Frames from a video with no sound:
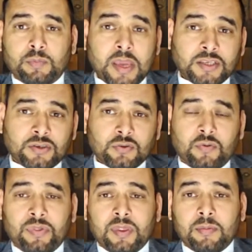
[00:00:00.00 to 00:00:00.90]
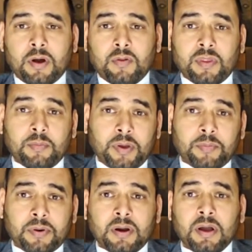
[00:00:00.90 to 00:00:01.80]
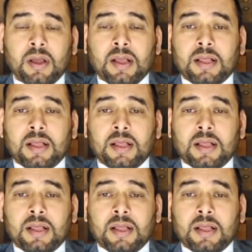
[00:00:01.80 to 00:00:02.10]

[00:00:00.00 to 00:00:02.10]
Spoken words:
based on the paper,